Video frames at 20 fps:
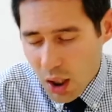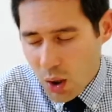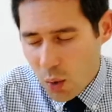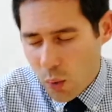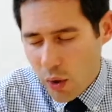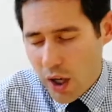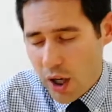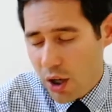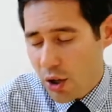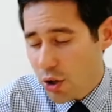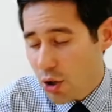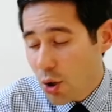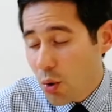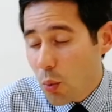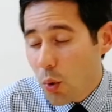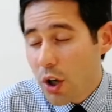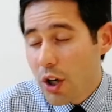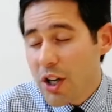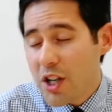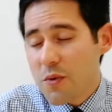where your
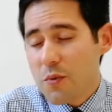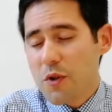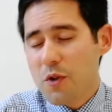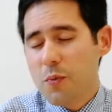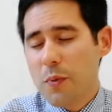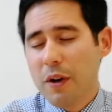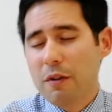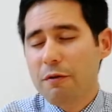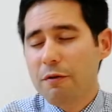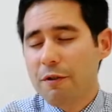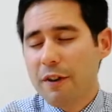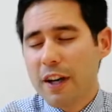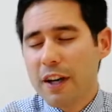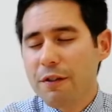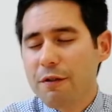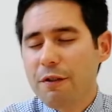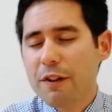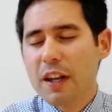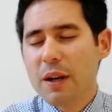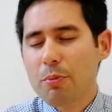word is just being
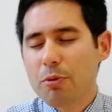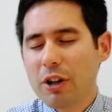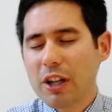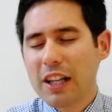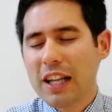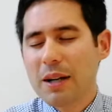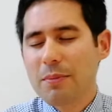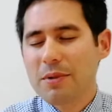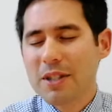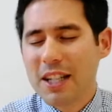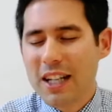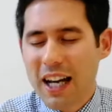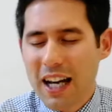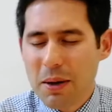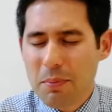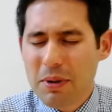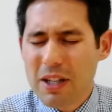faithfully proclaimed tonight.